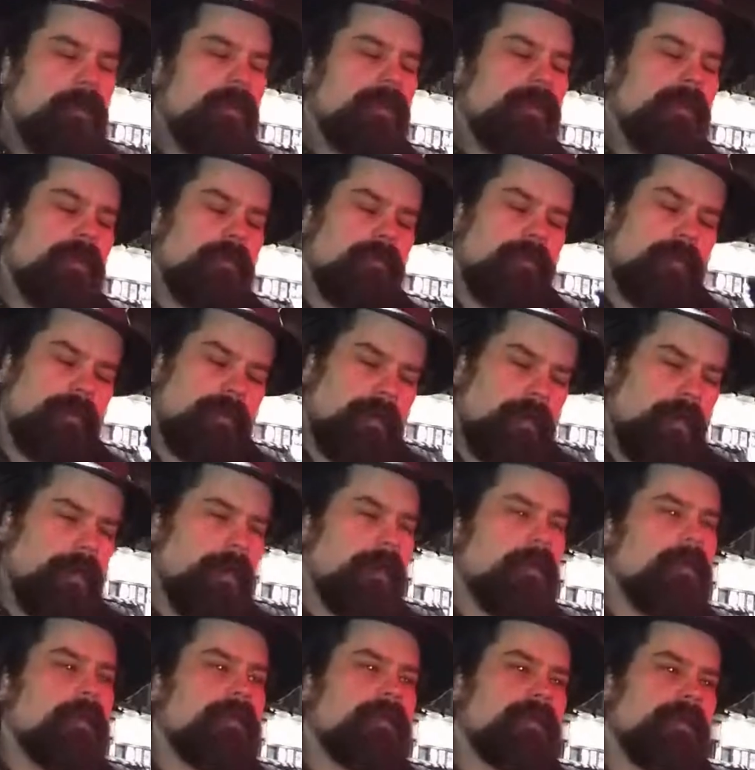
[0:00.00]
This was
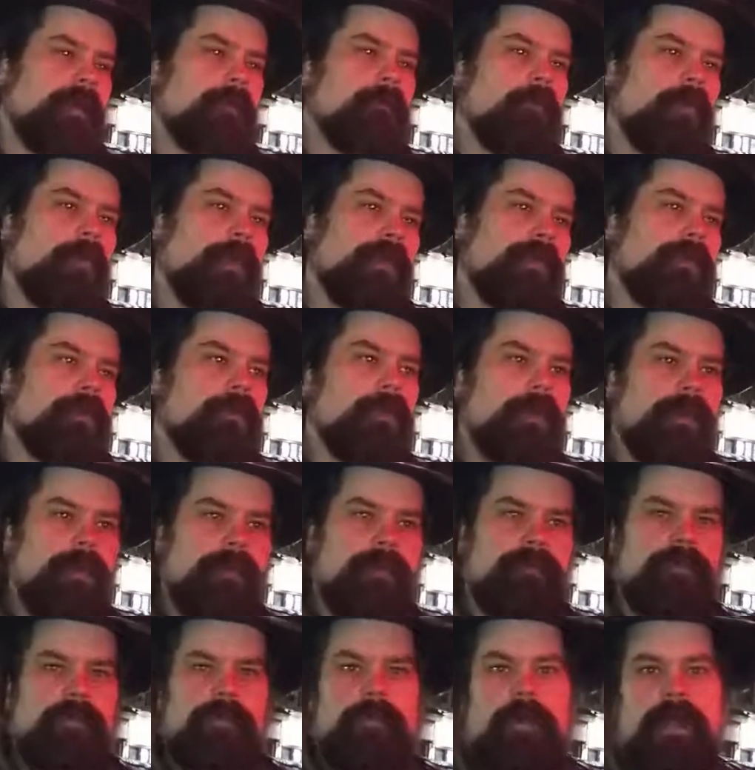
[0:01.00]
clearly someone doing
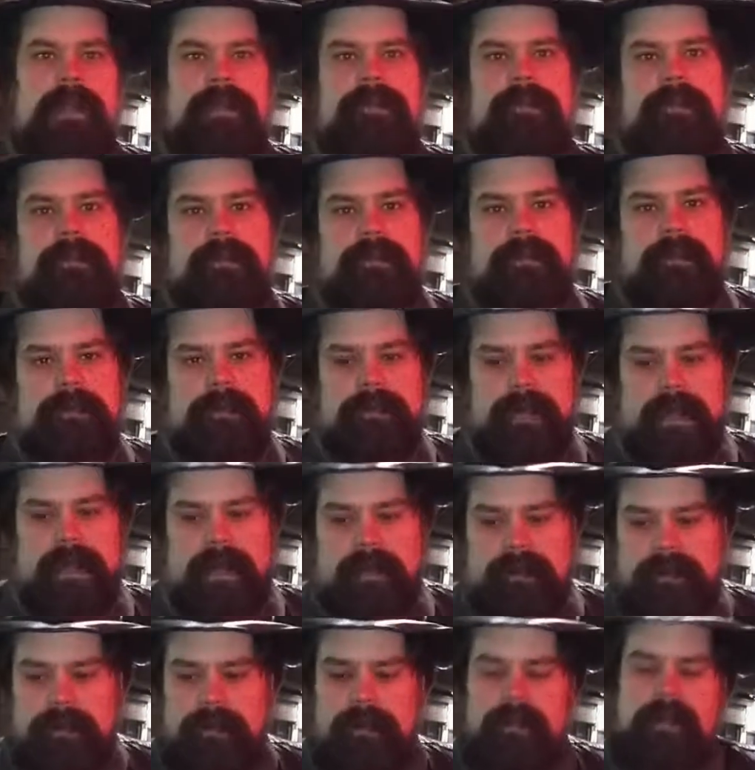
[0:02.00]
this for racist intent.